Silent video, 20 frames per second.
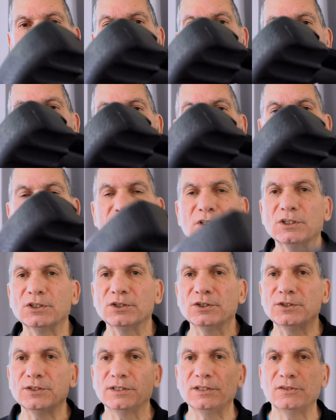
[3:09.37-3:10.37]

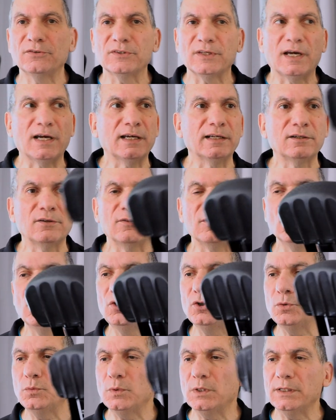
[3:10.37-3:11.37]
sticker is on the
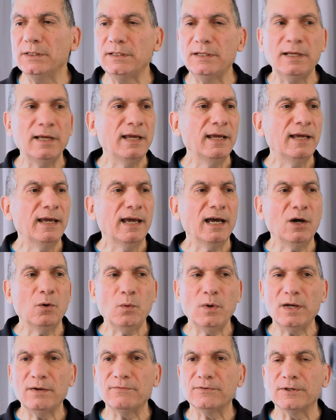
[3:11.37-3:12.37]
new one.
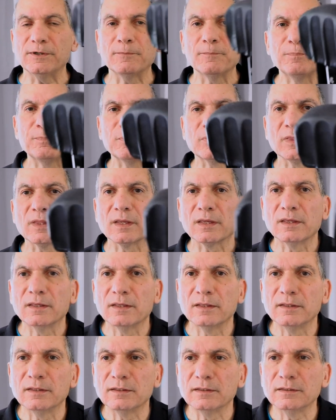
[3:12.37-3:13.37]
However,
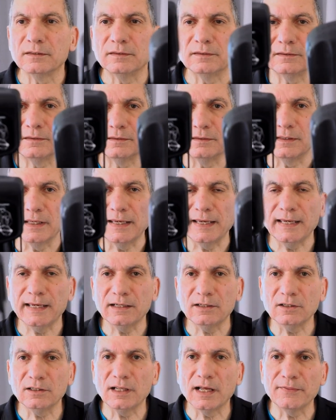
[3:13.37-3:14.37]
the
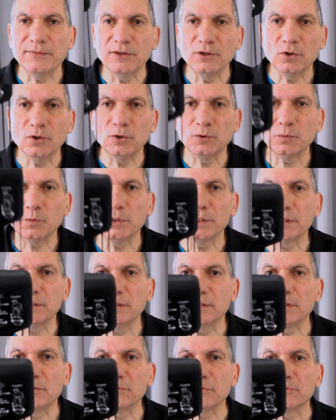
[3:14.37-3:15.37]
handle on the old one
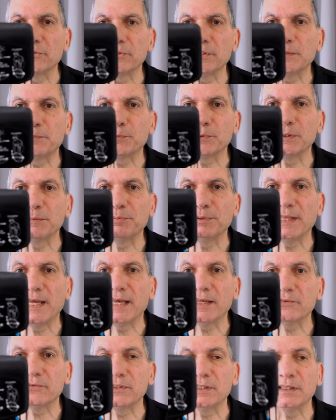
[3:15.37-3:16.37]
is a slippery
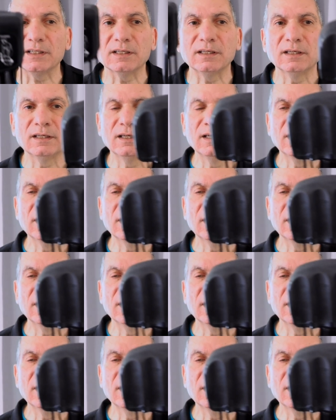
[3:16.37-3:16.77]
plastic.